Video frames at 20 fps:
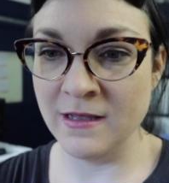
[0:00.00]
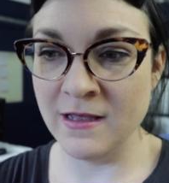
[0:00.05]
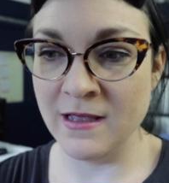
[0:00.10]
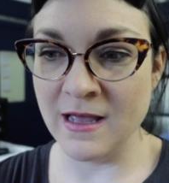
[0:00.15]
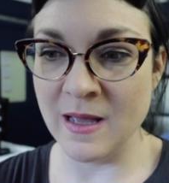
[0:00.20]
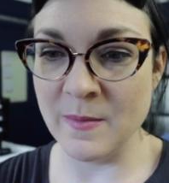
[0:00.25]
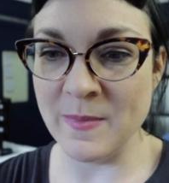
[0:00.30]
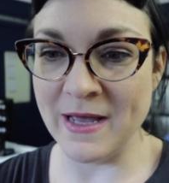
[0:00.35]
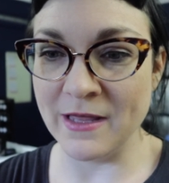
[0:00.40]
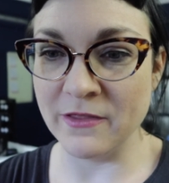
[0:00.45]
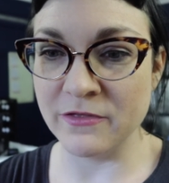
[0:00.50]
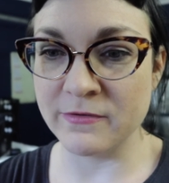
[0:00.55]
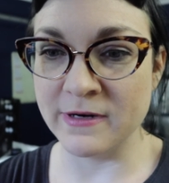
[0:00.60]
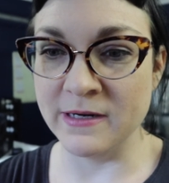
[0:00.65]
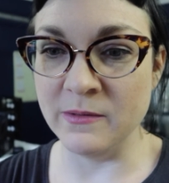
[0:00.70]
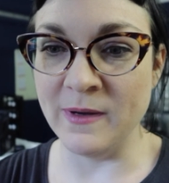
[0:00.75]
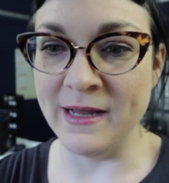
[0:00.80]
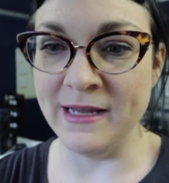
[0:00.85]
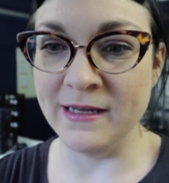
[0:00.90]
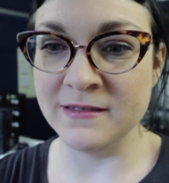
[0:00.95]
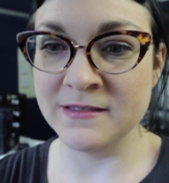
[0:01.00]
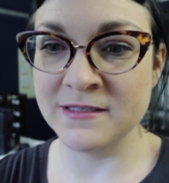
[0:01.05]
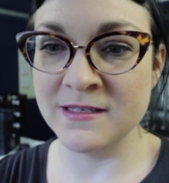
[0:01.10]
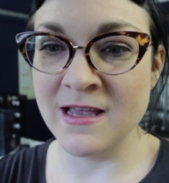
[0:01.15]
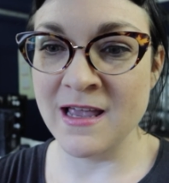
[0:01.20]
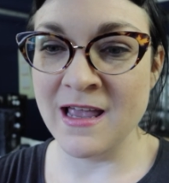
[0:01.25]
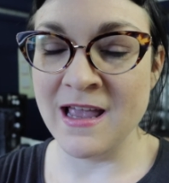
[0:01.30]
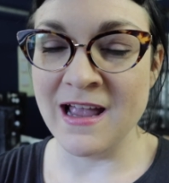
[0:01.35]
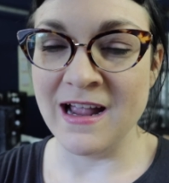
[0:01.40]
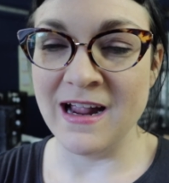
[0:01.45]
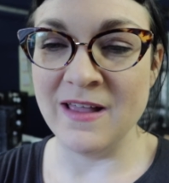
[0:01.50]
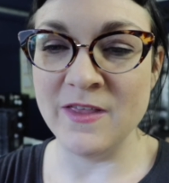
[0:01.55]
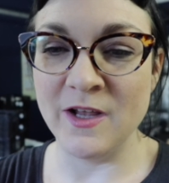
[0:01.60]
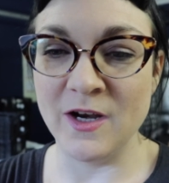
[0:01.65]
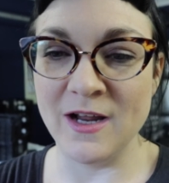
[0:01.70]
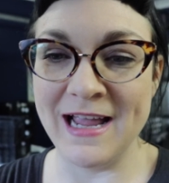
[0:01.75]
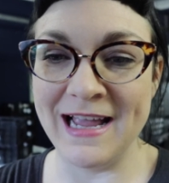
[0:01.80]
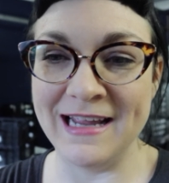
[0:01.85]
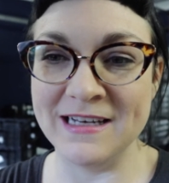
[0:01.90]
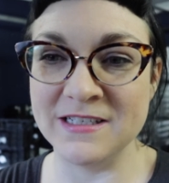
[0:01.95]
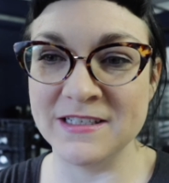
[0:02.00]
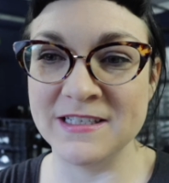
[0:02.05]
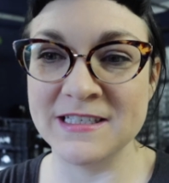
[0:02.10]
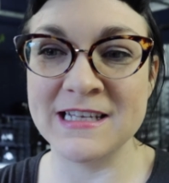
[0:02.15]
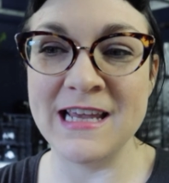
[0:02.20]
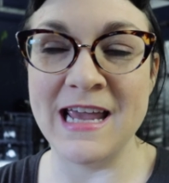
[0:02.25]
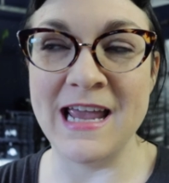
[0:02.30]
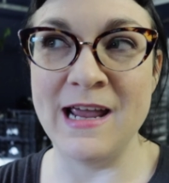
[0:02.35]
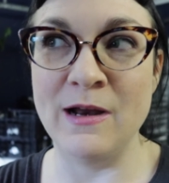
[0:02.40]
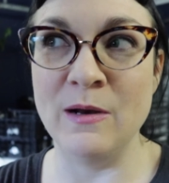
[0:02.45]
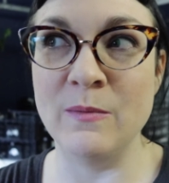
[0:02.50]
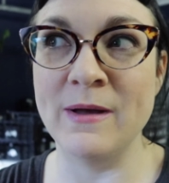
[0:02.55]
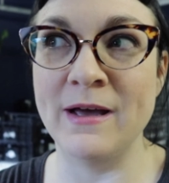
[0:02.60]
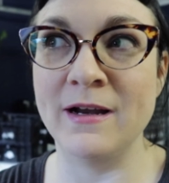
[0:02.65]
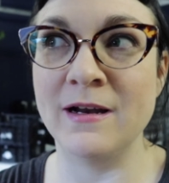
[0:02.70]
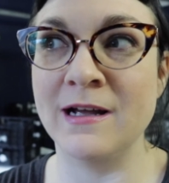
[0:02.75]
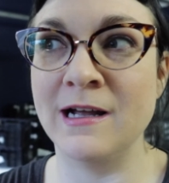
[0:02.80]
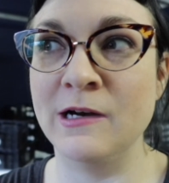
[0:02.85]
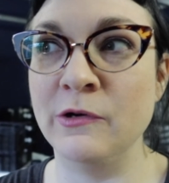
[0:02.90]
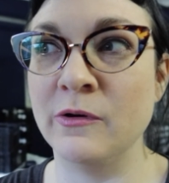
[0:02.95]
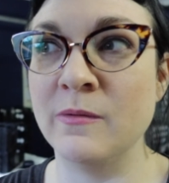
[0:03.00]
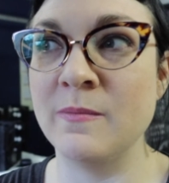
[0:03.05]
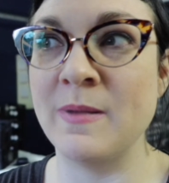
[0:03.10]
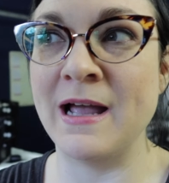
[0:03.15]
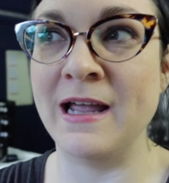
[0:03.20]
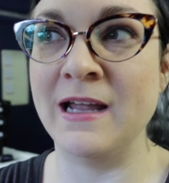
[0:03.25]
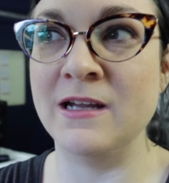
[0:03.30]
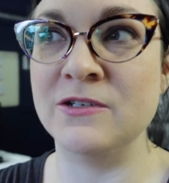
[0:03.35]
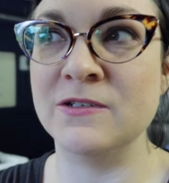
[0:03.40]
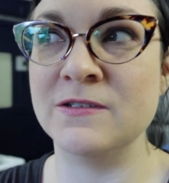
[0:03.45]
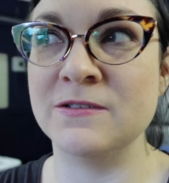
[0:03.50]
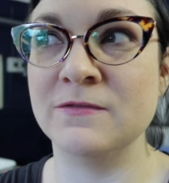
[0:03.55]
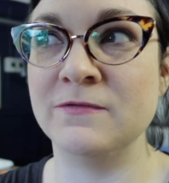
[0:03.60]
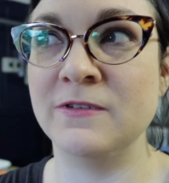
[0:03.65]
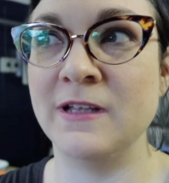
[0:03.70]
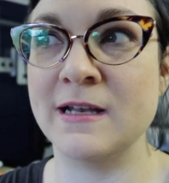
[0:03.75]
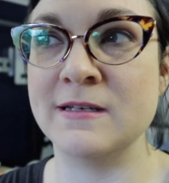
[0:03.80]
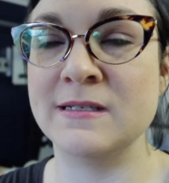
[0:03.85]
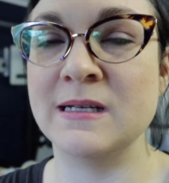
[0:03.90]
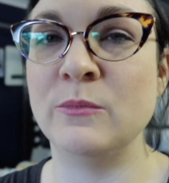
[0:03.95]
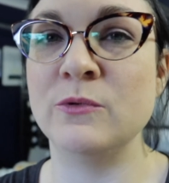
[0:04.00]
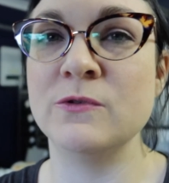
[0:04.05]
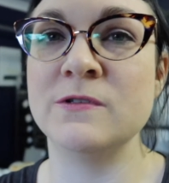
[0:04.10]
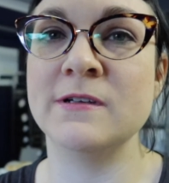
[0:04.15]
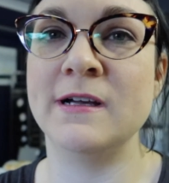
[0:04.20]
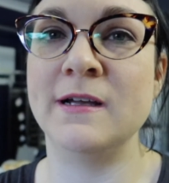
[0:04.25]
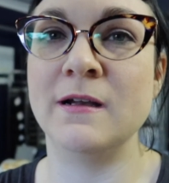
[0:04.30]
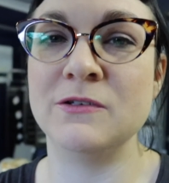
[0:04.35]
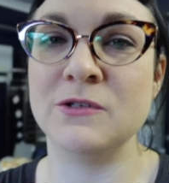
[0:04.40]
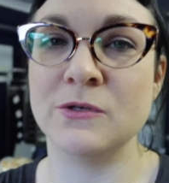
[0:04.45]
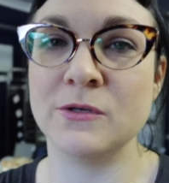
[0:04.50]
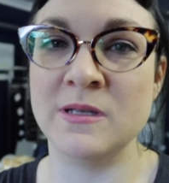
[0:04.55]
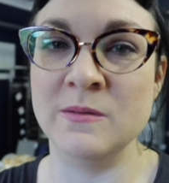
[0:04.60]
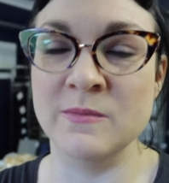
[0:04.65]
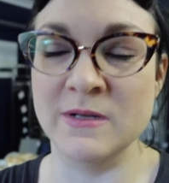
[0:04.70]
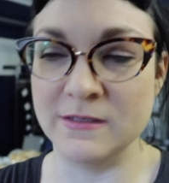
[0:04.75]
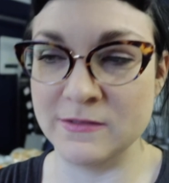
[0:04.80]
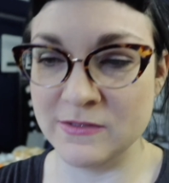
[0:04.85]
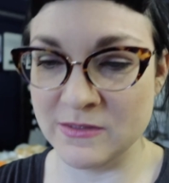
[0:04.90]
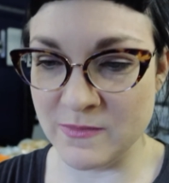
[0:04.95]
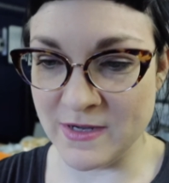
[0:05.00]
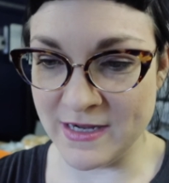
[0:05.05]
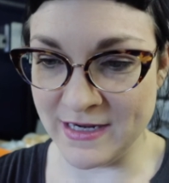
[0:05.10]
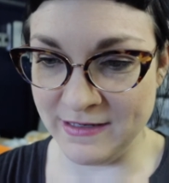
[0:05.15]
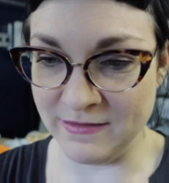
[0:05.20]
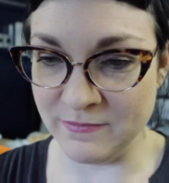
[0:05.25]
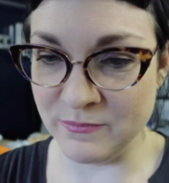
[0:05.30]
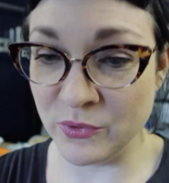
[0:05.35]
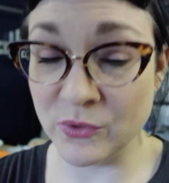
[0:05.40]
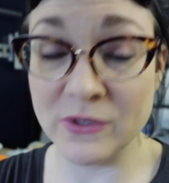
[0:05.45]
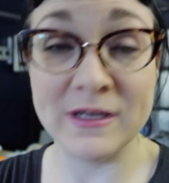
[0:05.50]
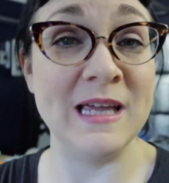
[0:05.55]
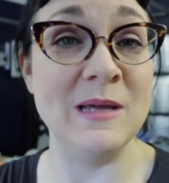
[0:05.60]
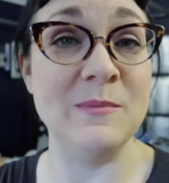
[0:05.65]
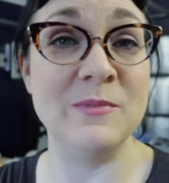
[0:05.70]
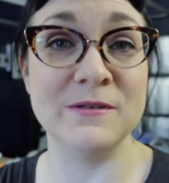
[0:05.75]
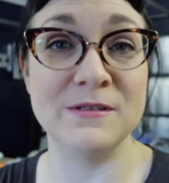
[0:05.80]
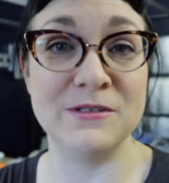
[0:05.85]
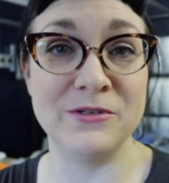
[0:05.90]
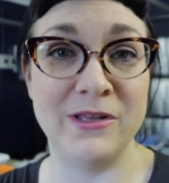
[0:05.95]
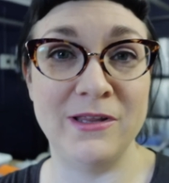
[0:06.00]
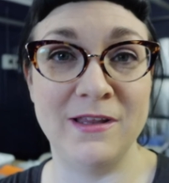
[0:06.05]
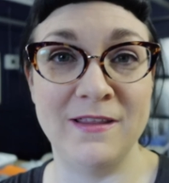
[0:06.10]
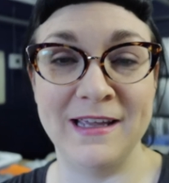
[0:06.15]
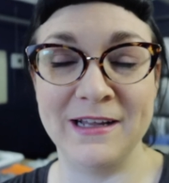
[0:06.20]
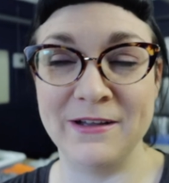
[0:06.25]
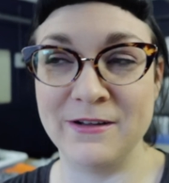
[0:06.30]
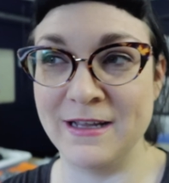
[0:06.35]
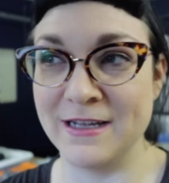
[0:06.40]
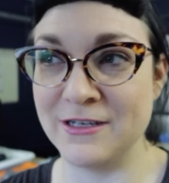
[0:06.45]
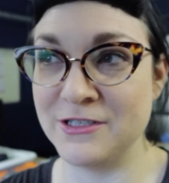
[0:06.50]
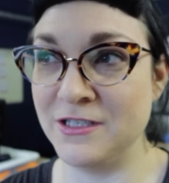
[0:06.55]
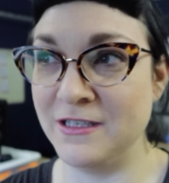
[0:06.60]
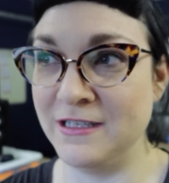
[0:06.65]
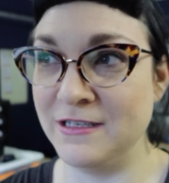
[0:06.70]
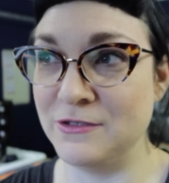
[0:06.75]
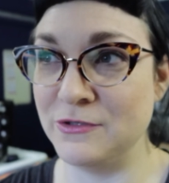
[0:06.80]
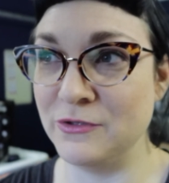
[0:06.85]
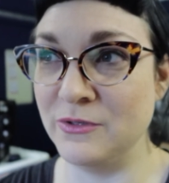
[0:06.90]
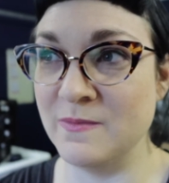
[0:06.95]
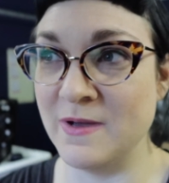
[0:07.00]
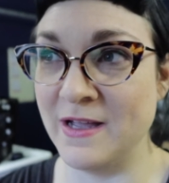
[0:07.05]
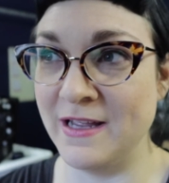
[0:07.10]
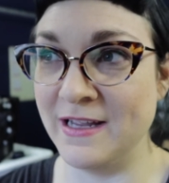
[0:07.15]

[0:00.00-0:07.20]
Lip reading: about 3 weeks, and then I had to scan about 100 pages of like double-sided documents to my bookkeeper so that they could actually do my